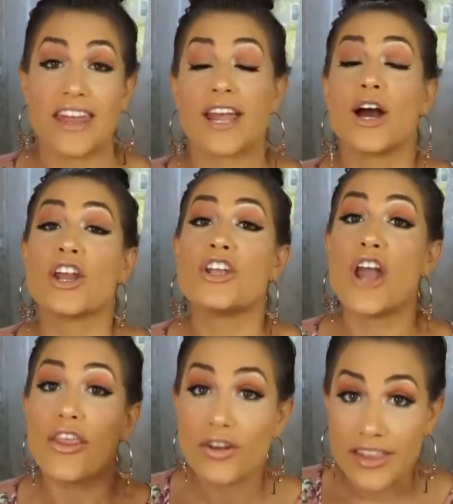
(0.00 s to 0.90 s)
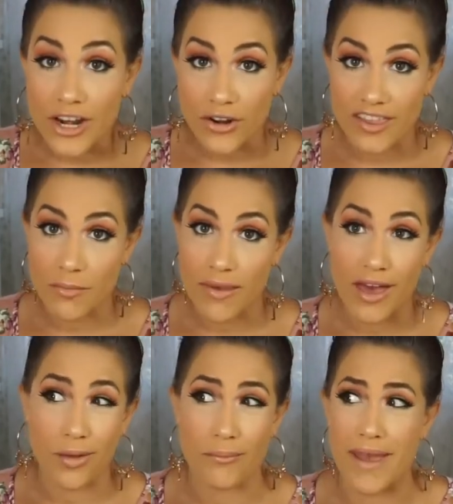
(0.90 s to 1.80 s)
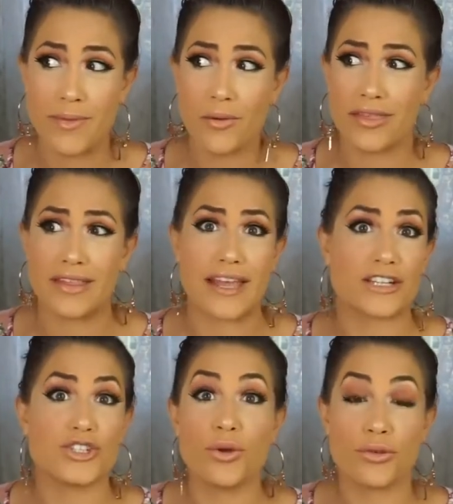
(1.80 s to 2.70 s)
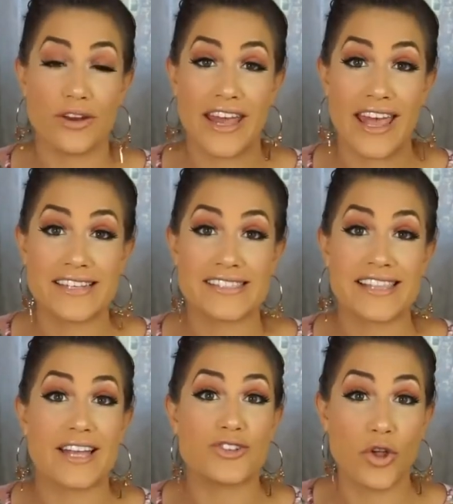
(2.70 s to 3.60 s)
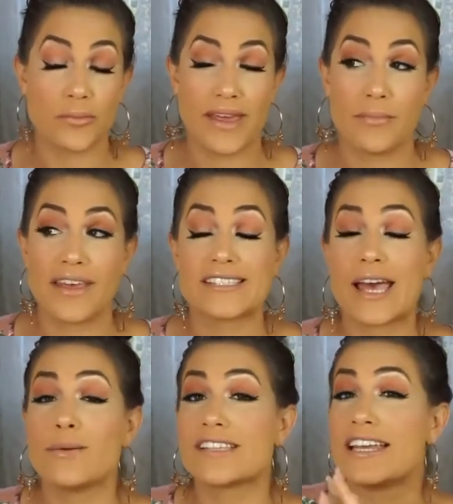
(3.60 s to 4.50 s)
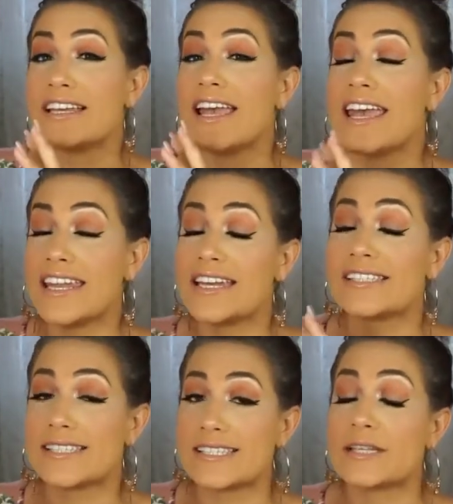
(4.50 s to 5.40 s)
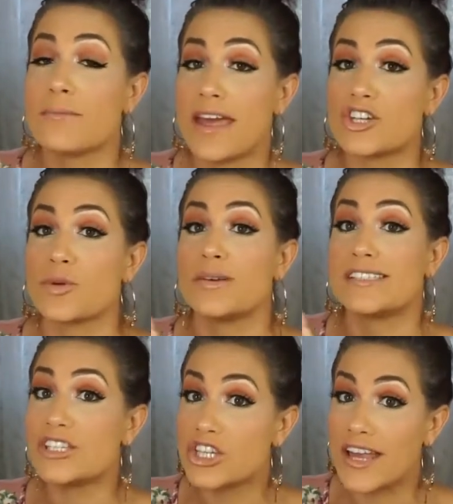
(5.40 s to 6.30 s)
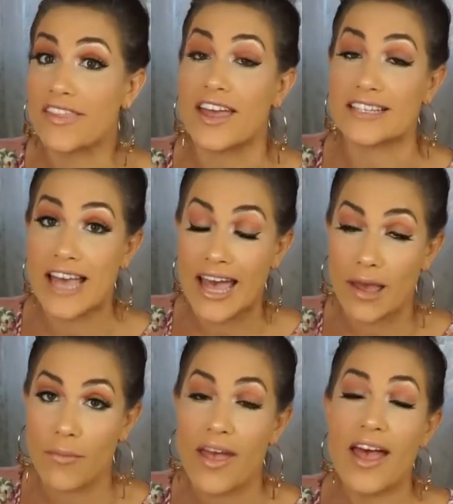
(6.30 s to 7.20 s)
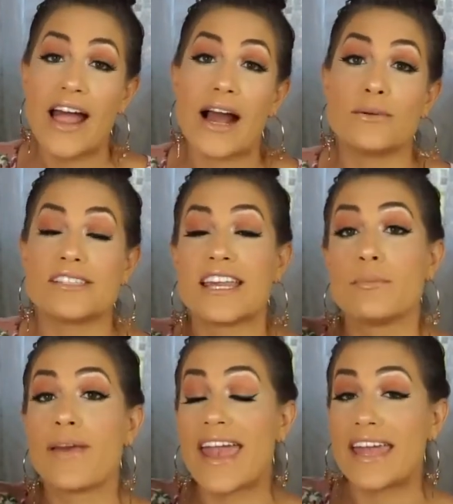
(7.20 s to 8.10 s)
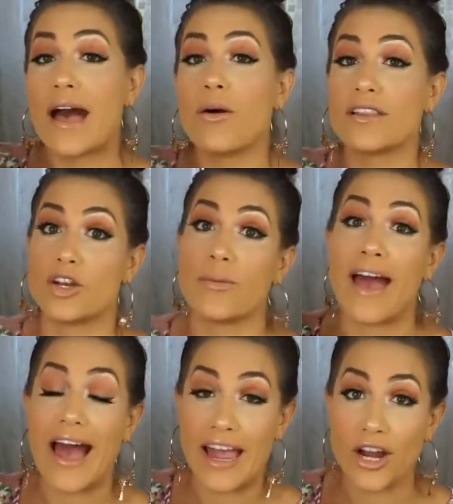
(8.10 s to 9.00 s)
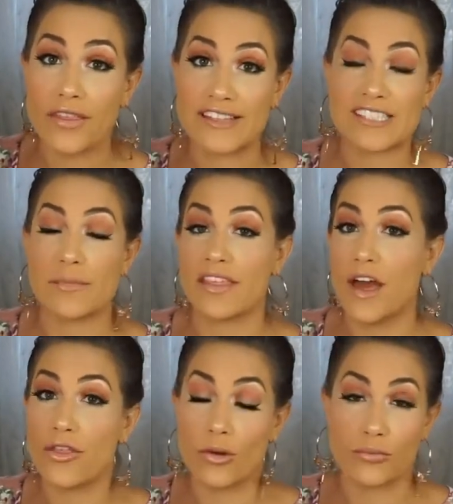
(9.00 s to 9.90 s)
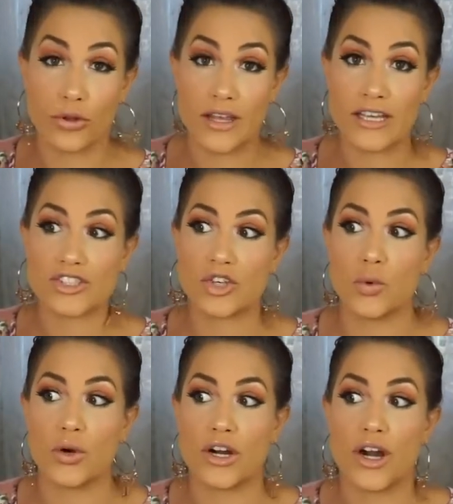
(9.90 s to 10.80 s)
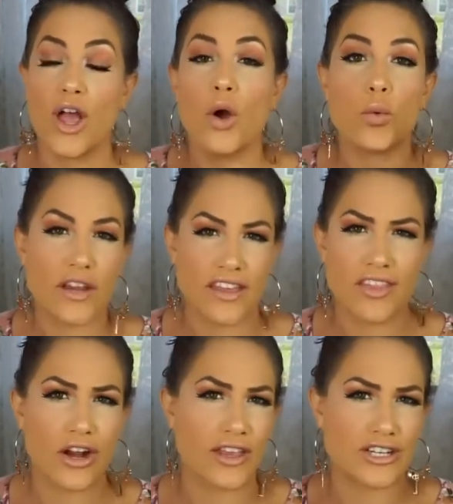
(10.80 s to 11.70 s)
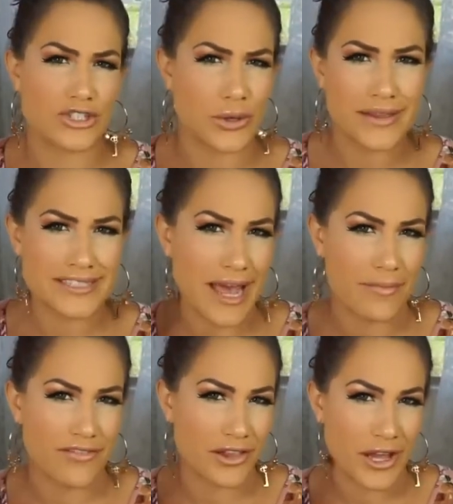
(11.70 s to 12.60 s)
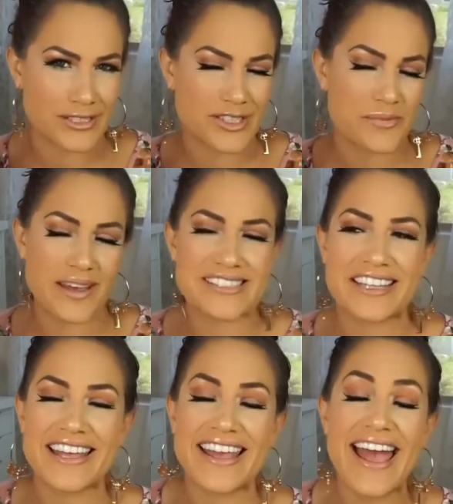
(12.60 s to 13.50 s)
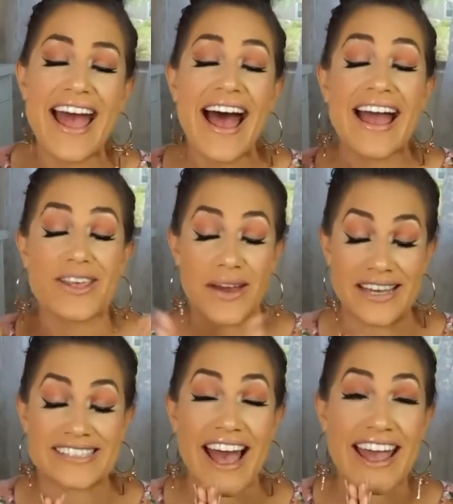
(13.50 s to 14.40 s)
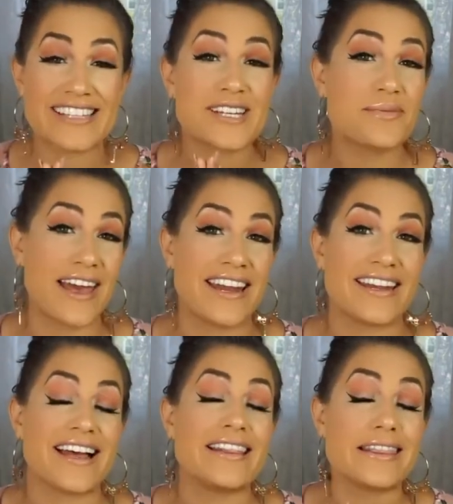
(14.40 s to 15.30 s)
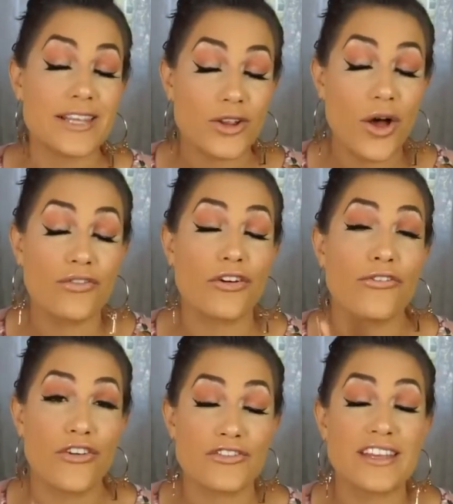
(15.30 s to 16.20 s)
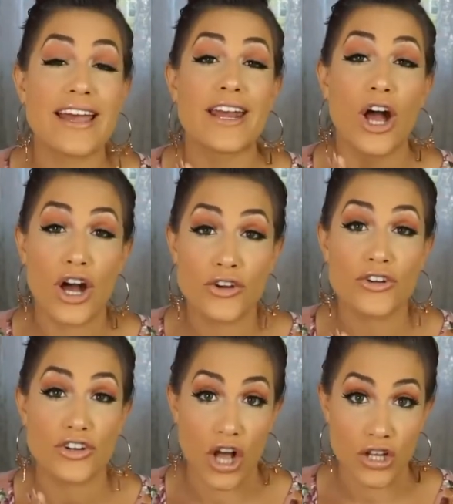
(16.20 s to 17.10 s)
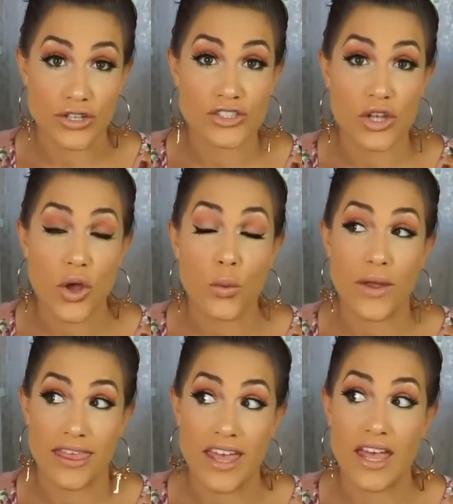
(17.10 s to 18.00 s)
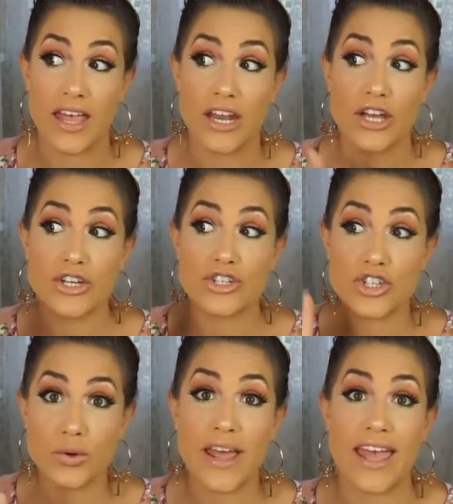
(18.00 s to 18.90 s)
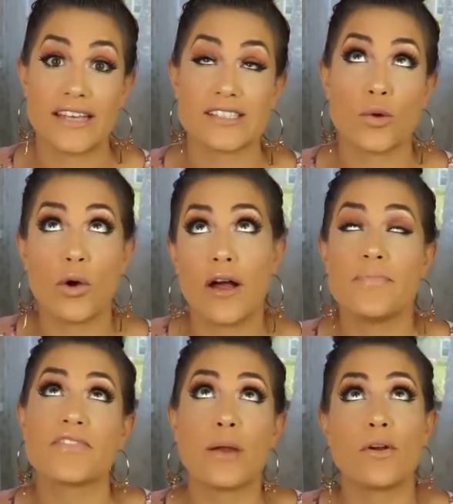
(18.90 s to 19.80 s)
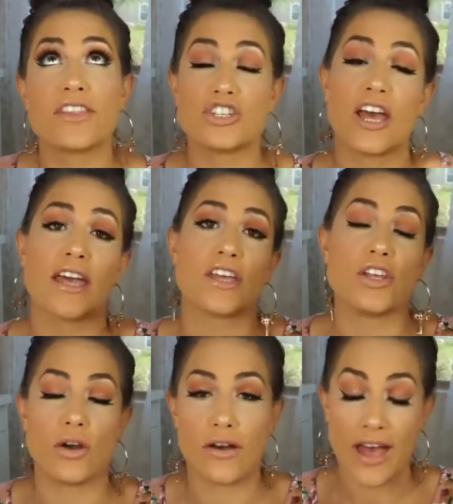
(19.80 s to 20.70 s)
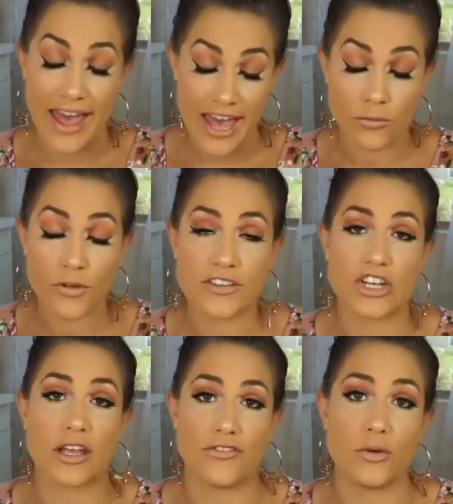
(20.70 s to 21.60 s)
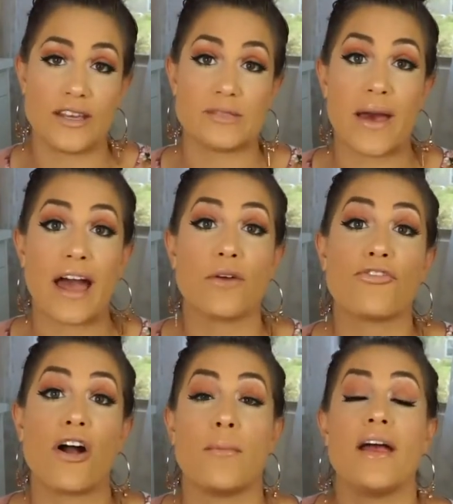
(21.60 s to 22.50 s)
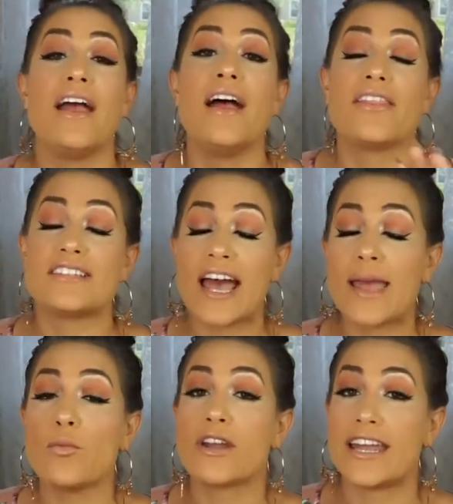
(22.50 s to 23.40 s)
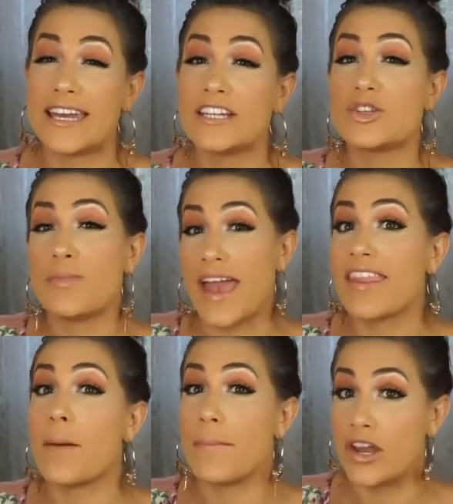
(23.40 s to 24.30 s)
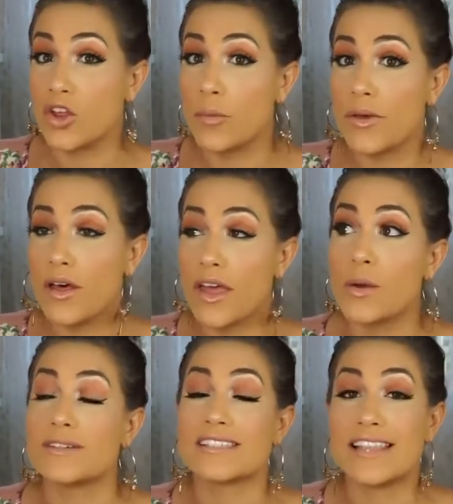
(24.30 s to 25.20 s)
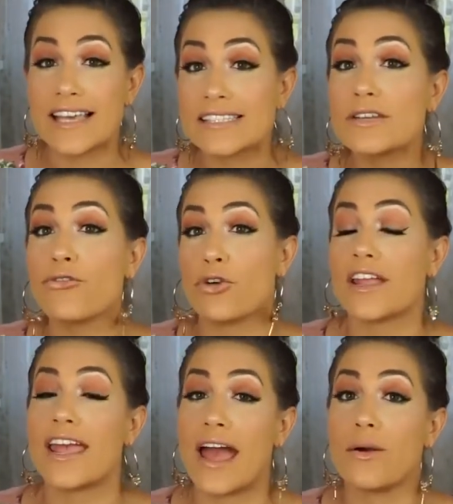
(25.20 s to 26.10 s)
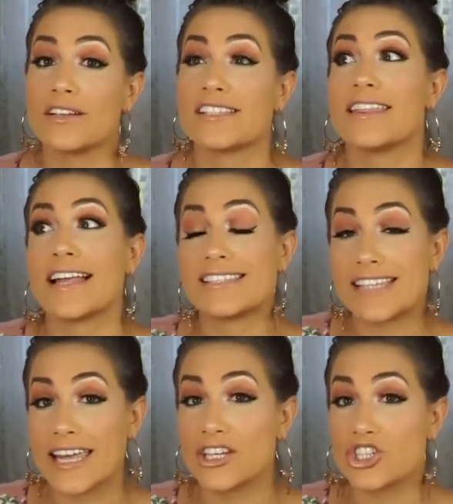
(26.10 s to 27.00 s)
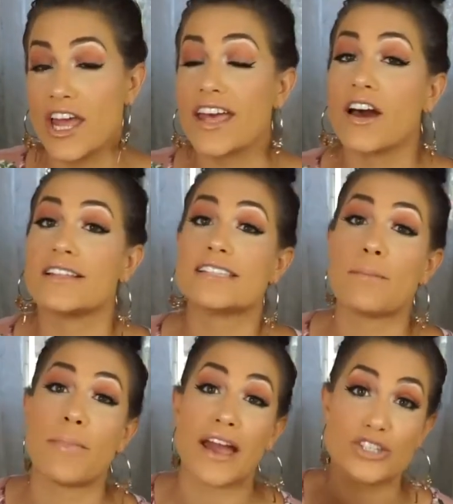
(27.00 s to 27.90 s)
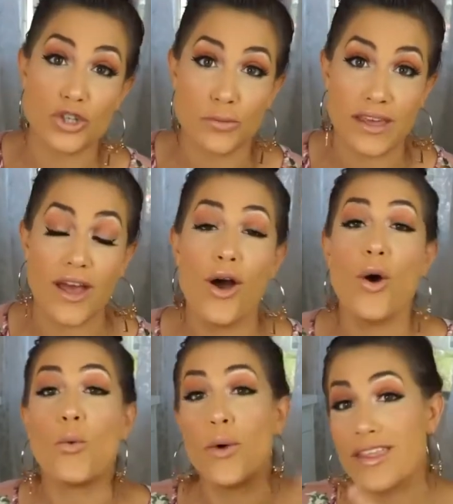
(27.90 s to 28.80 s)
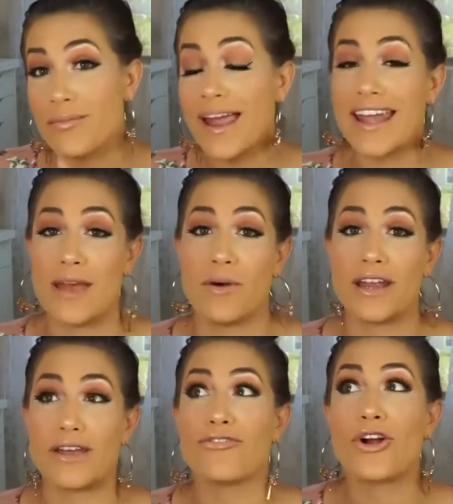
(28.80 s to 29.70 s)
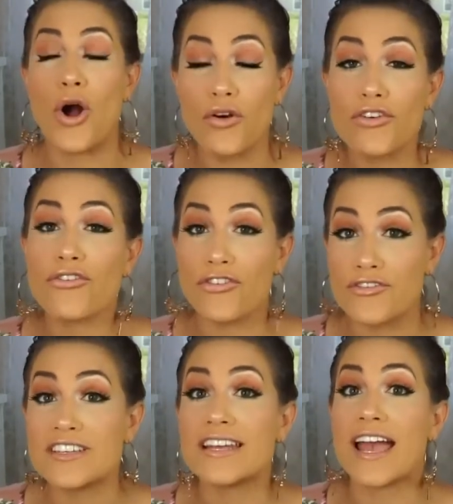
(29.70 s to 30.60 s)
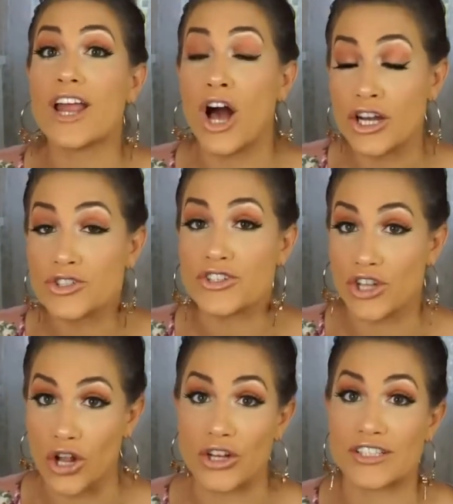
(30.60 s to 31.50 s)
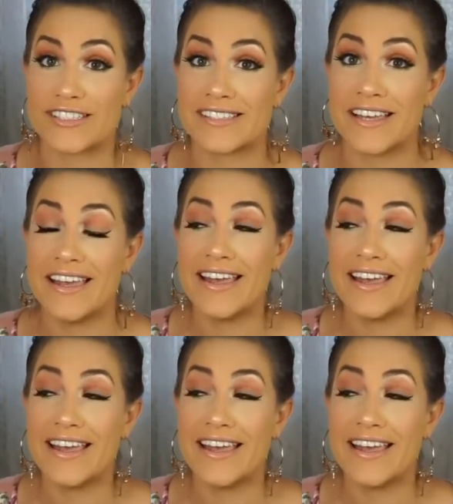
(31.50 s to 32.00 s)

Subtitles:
Then I got another letter in the mail, maybe within like 2-3 days, that told me, because I was in an assistant manager position at that time, I was getting paid out a little bit higher than some of the other employees who were working there like during the time of the lawsuit, basically. You guys, I ended up getting a little over $5,900 within 2 days. Well, I wrote the check, you know, I had wrote the check a few weeks back. From the time when I needed to pay that medical bill, it was less than 48 hours that second check got sent back to me with my name on it for over $5,900.